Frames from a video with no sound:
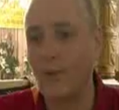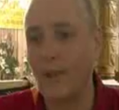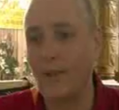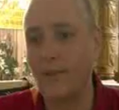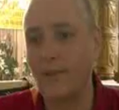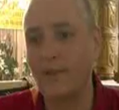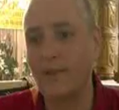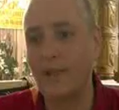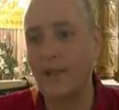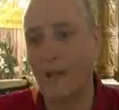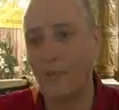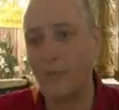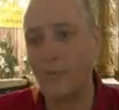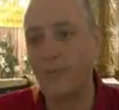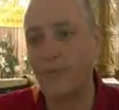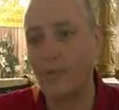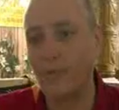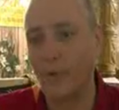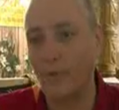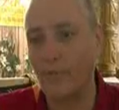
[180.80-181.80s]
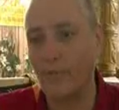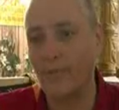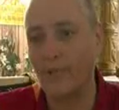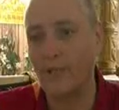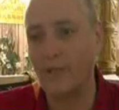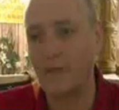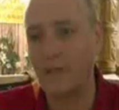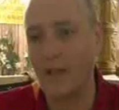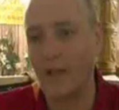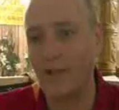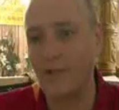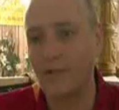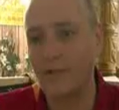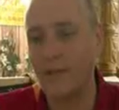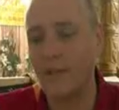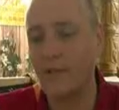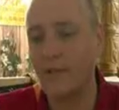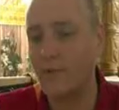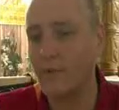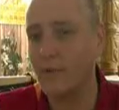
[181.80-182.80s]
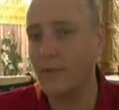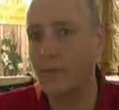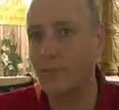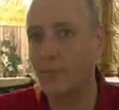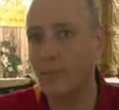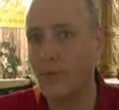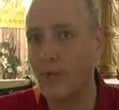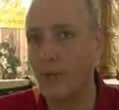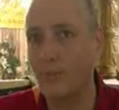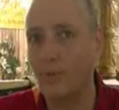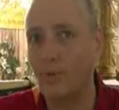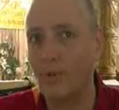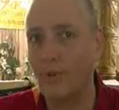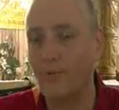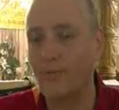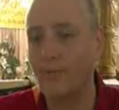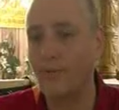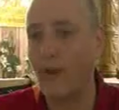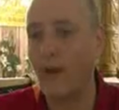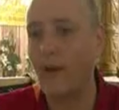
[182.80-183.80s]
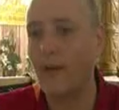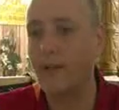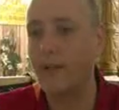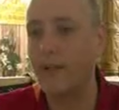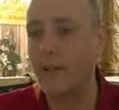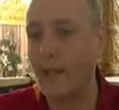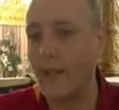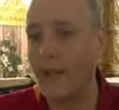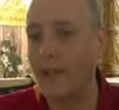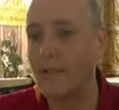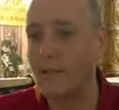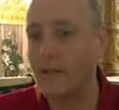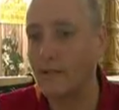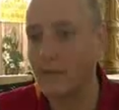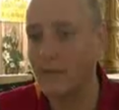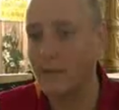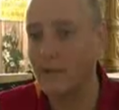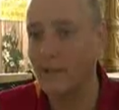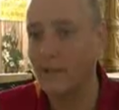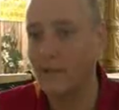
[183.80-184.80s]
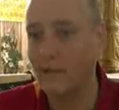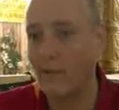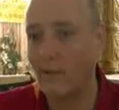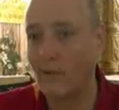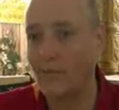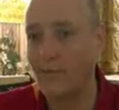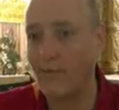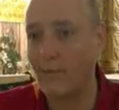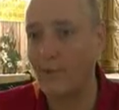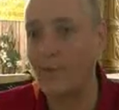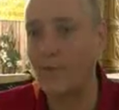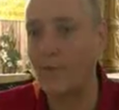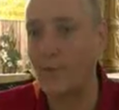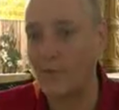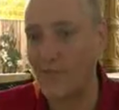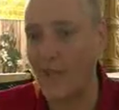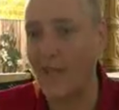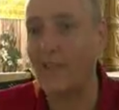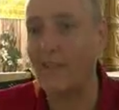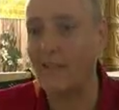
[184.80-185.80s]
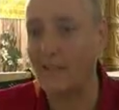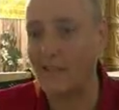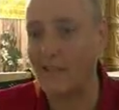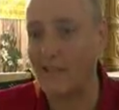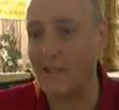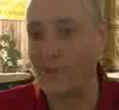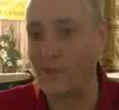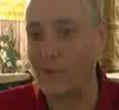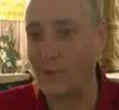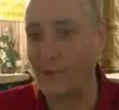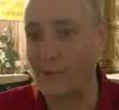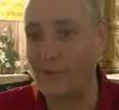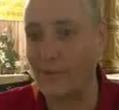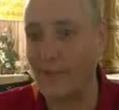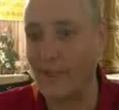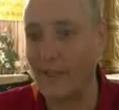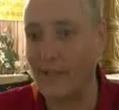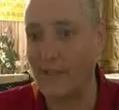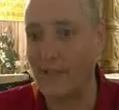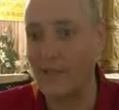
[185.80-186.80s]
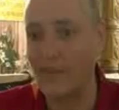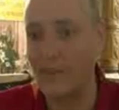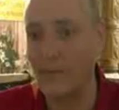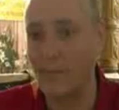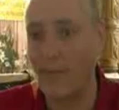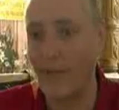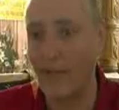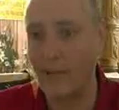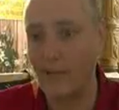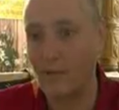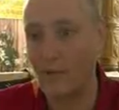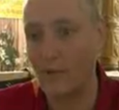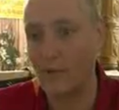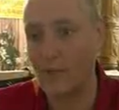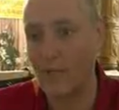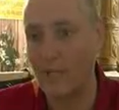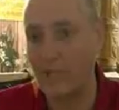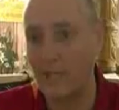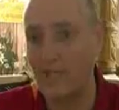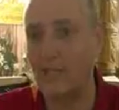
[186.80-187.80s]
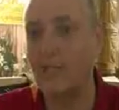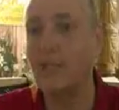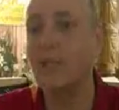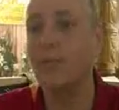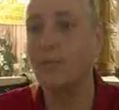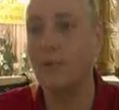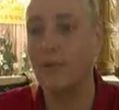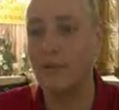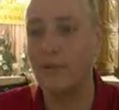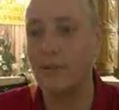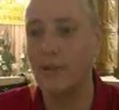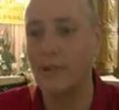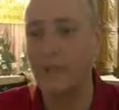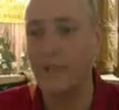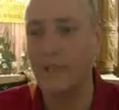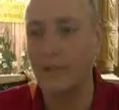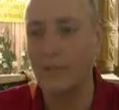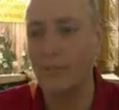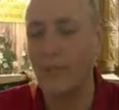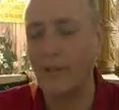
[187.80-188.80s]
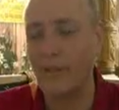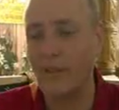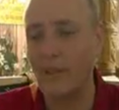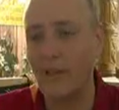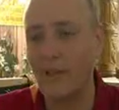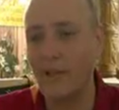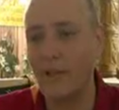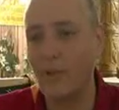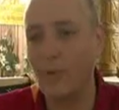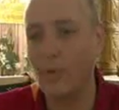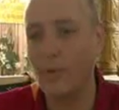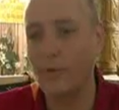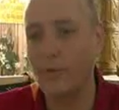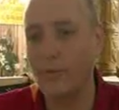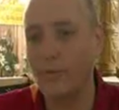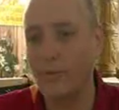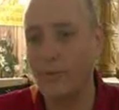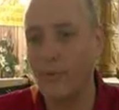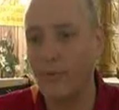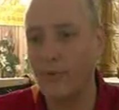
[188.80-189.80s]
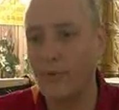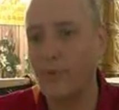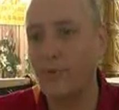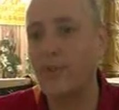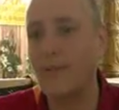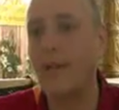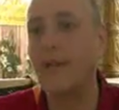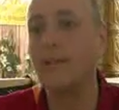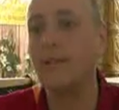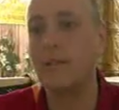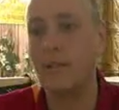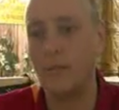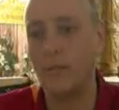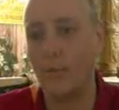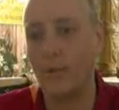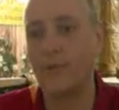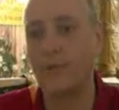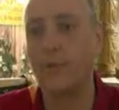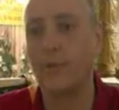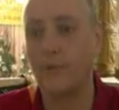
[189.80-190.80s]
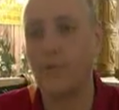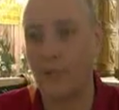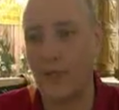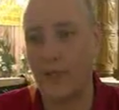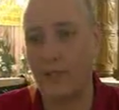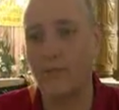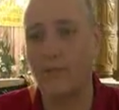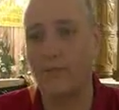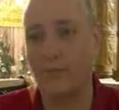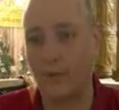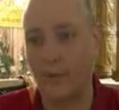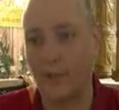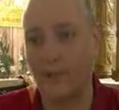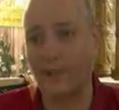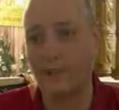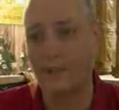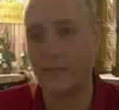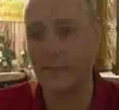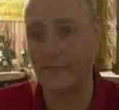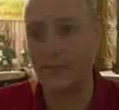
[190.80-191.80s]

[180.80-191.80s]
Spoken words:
where this comes from, but I think the Buddha was far ahead of the society, and he made it already equal, but then the society was not ready for it,